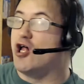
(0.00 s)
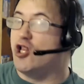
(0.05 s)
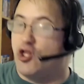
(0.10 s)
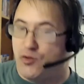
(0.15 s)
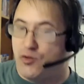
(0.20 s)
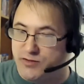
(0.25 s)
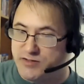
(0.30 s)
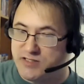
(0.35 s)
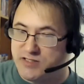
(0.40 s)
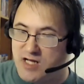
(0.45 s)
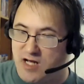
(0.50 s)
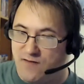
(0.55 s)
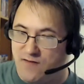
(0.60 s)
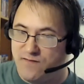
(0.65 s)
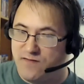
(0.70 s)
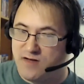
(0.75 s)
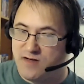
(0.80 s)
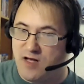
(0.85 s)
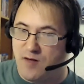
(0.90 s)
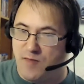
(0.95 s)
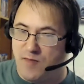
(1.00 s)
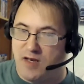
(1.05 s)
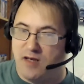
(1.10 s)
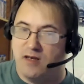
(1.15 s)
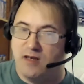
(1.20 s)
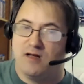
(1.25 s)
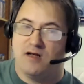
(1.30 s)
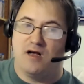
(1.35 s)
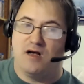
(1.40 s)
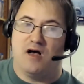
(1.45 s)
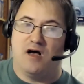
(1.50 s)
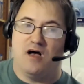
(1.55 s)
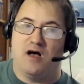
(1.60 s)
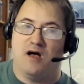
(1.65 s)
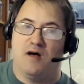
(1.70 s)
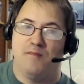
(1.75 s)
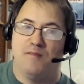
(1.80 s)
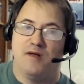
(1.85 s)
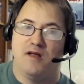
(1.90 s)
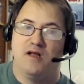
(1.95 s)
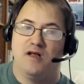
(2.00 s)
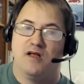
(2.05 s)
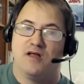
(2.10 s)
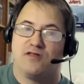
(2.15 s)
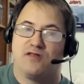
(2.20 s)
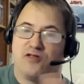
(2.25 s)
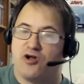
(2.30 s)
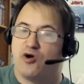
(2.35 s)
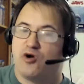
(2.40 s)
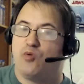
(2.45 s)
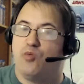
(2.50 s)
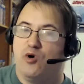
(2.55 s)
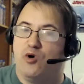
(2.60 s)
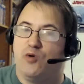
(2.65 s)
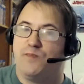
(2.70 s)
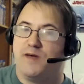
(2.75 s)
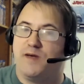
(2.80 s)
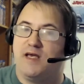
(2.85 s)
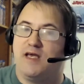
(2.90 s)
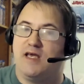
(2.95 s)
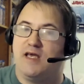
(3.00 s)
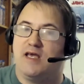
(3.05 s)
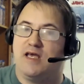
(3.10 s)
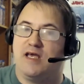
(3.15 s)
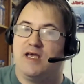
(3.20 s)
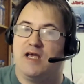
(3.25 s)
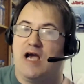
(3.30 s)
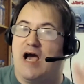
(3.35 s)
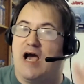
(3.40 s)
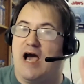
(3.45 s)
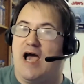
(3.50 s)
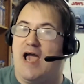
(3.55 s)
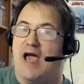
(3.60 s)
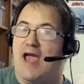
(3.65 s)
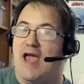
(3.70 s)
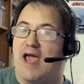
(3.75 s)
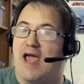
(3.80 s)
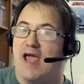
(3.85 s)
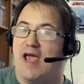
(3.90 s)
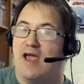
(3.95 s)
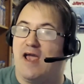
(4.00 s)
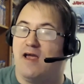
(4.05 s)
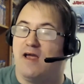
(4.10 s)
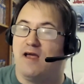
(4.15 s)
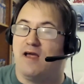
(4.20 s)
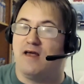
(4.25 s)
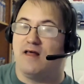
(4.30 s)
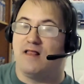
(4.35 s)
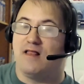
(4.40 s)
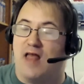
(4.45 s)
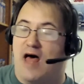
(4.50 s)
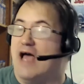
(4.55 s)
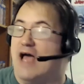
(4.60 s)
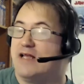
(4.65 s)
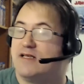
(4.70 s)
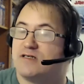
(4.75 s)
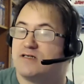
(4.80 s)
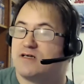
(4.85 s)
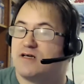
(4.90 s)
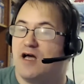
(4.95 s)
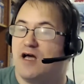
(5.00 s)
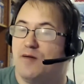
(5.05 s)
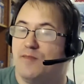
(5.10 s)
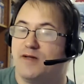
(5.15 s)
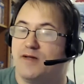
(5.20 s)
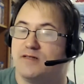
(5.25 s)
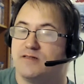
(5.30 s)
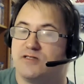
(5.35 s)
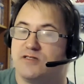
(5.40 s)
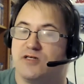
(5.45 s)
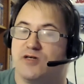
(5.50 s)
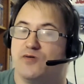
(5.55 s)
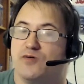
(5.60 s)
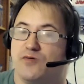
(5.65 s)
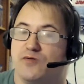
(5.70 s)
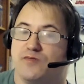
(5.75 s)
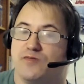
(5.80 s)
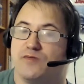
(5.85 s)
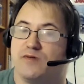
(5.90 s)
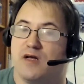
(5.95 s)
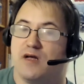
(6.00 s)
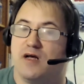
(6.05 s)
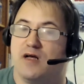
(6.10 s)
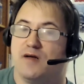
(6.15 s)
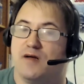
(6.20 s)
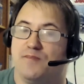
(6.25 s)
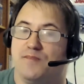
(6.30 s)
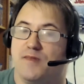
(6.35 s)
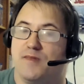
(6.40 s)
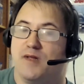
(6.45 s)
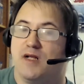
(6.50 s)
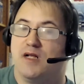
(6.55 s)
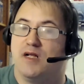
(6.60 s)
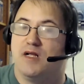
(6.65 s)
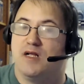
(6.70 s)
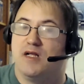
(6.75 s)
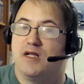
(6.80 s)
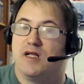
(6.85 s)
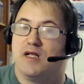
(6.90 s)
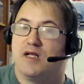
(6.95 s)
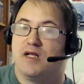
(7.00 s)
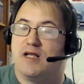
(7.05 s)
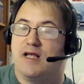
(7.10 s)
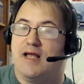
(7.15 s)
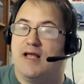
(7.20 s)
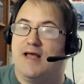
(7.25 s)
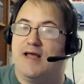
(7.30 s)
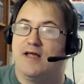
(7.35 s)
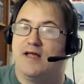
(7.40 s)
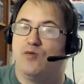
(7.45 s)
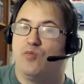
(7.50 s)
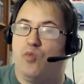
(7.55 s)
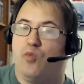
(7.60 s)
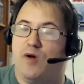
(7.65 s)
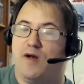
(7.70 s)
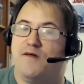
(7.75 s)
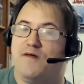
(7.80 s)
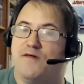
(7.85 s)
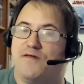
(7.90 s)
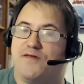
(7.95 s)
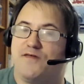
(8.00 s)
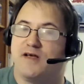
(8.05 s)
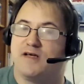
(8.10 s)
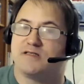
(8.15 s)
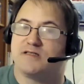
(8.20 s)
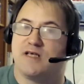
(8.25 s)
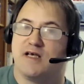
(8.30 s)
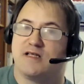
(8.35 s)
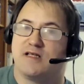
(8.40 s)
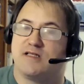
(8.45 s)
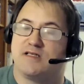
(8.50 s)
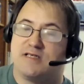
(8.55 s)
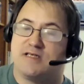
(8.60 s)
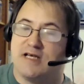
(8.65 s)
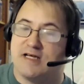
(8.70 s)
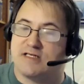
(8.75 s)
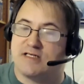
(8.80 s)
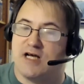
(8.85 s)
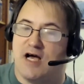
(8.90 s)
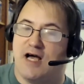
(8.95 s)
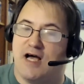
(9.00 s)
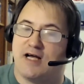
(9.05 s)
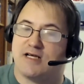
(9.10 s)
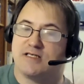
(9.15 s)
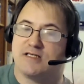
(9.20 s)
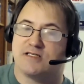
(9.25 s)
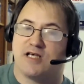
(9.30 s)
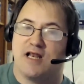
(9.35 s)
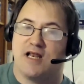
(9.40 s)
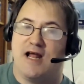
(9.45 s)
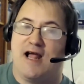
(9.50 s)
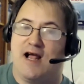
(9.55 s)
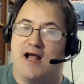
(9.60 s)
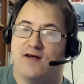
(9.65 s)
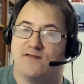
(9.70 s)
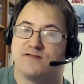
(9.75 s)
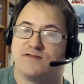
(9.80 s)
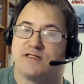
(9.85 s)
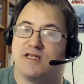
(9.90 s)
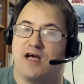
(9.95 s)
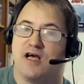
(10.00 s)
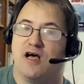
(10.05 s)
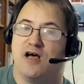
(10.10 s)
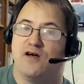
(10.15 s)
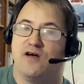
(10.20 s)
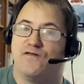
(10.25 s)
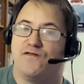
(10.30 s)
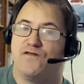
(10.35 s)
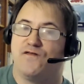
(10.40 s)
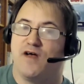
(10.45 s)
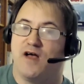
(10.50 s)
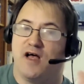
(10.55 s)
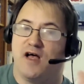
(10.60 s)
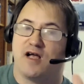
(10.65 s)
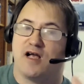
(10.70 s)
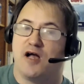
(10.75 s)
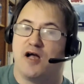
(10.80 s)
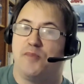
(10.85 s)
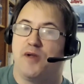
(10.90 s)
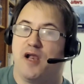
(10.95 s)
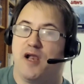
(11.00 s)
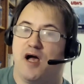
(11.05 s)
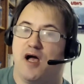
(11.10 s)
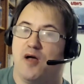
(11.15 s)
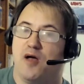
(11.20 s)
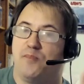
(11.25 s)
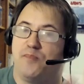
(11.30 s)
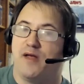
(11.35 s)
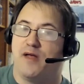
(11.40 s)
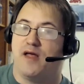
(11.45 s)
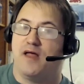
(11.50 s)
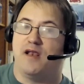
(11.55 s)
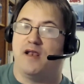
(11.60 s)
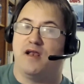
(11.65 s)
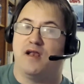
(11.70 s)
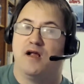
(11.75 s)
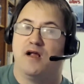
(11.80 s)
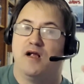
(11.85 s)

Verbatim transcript: load of stuff coming. Um, there will be a lot coming to um, and one of the things like TikTok is going to have stuff uh, coming up, and